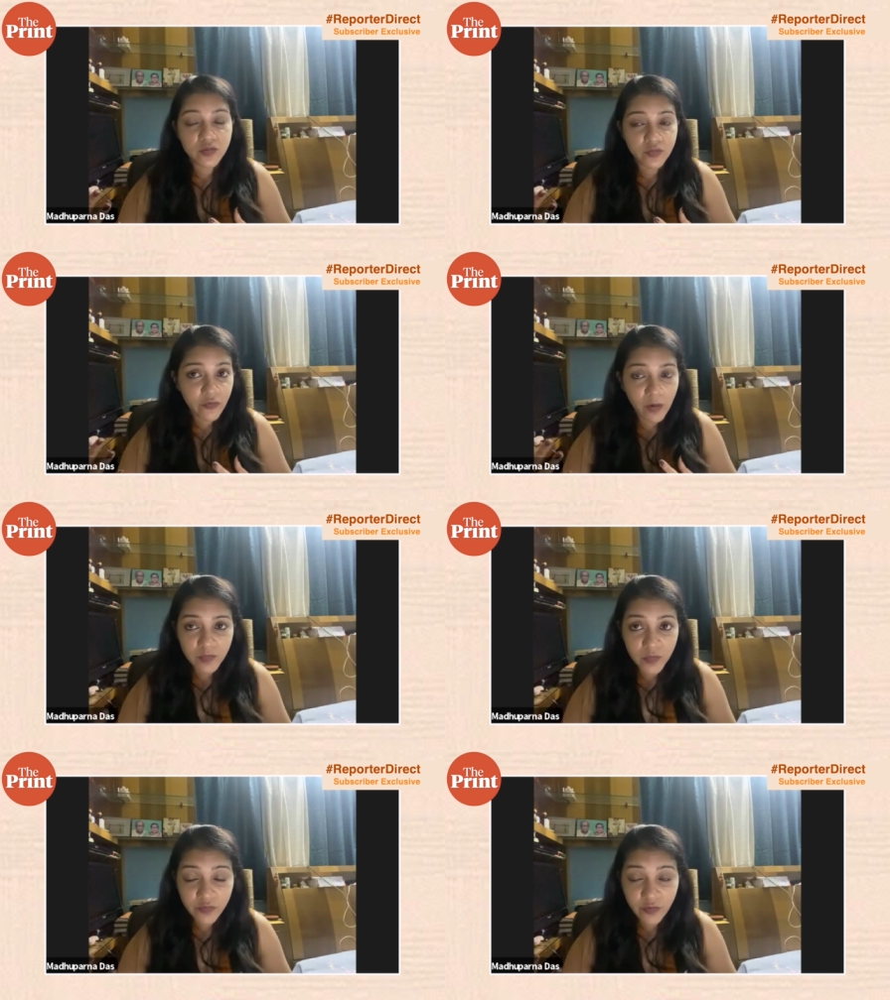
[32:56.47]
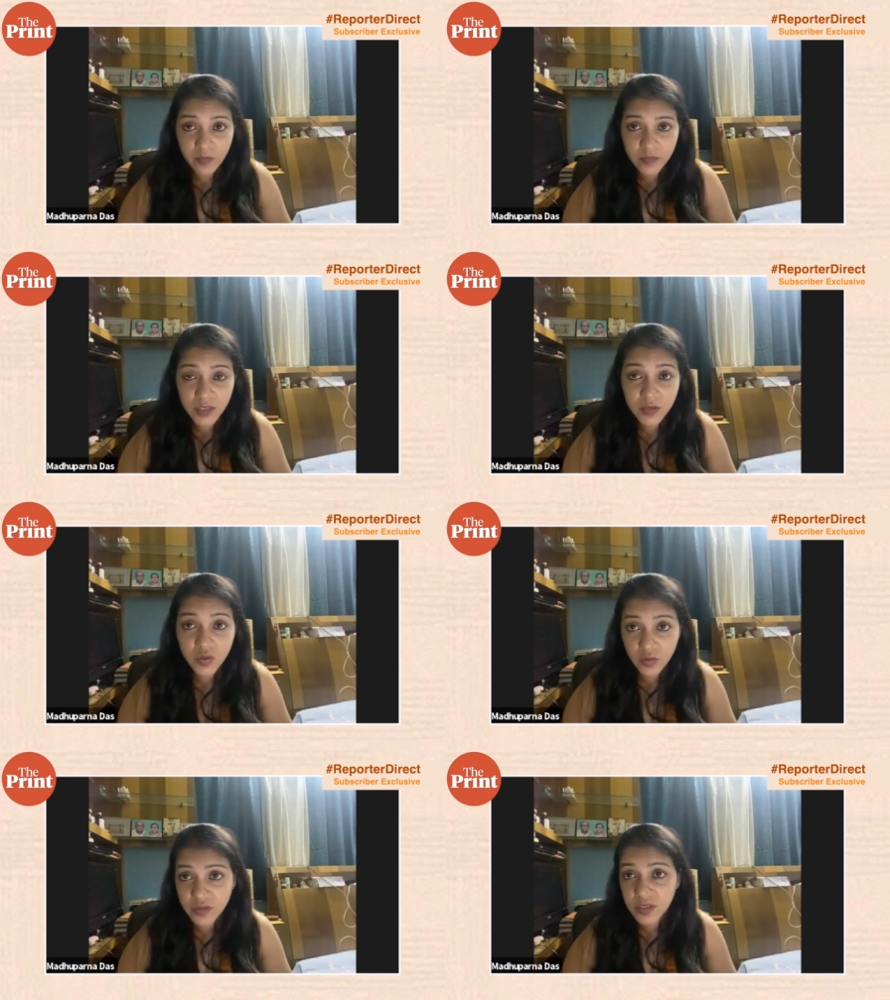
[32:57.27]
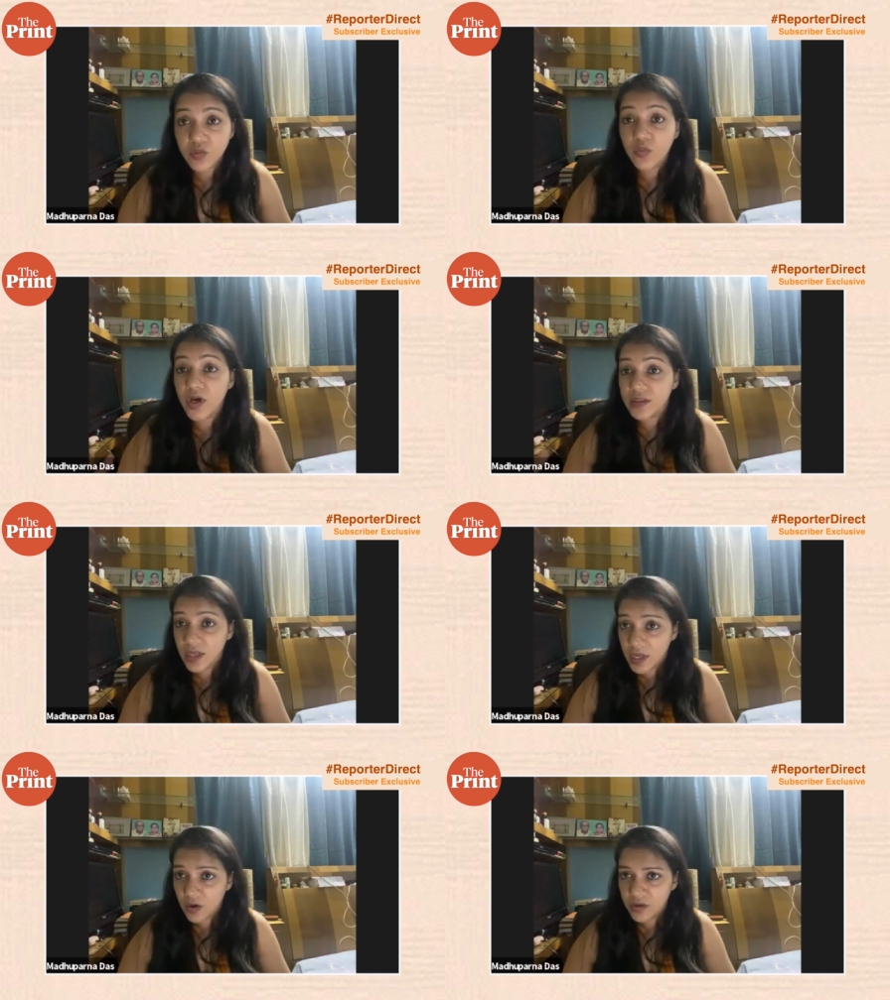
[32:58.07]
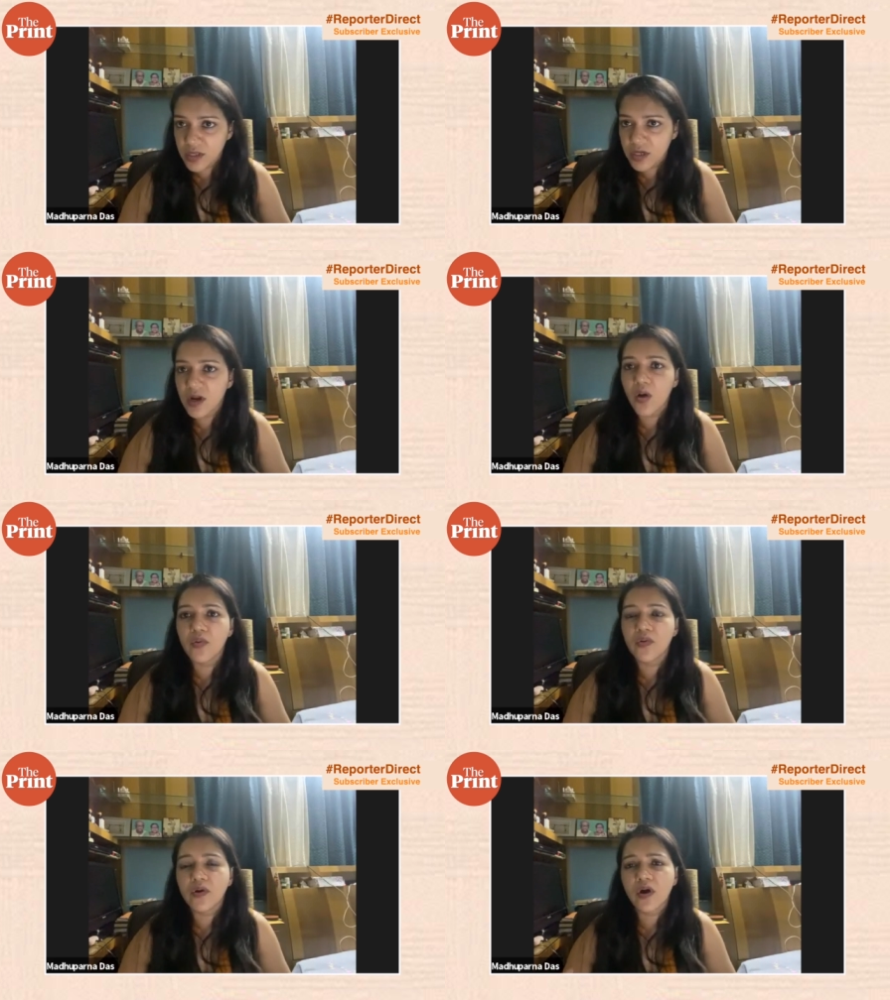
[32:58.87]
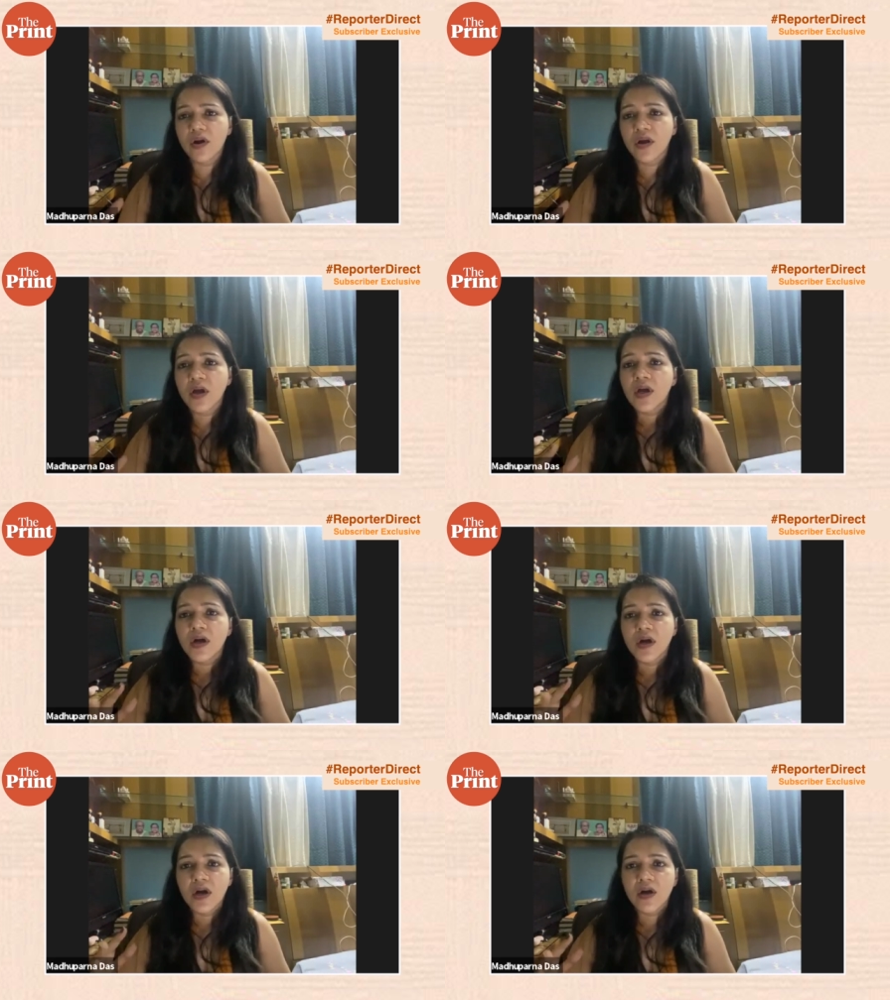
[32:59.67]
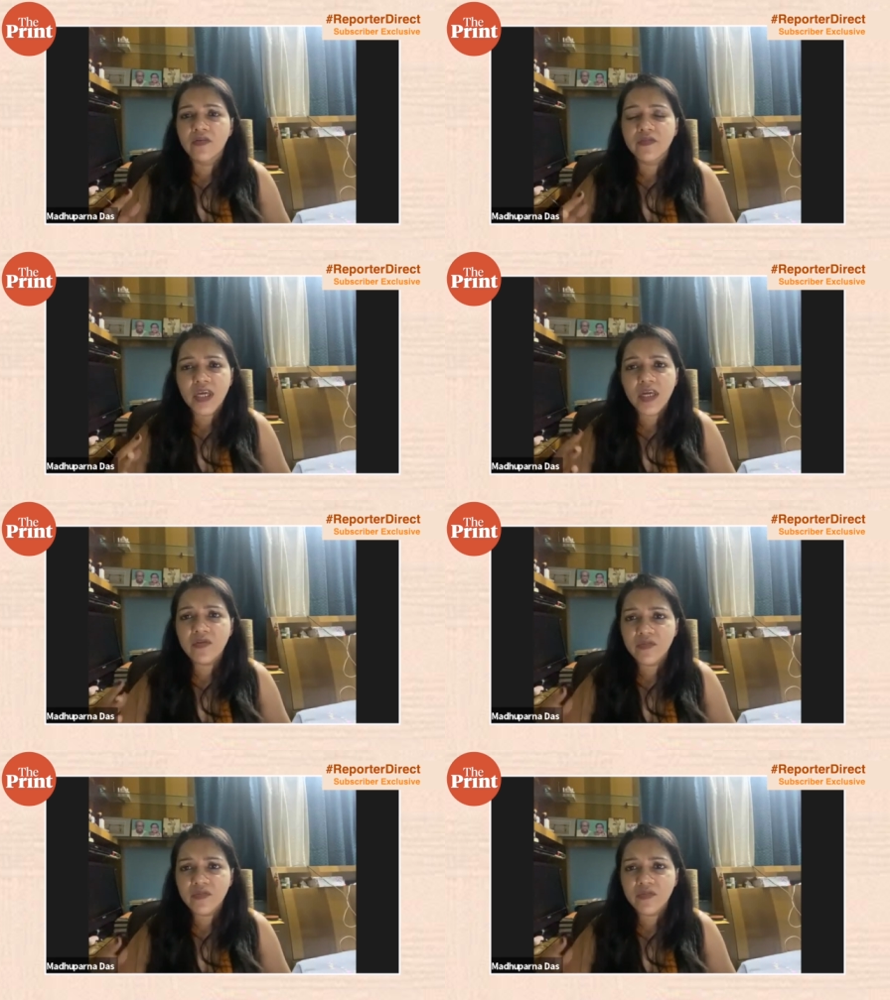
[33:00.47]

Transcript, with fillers: from from the sources who are there on the ground or uh, we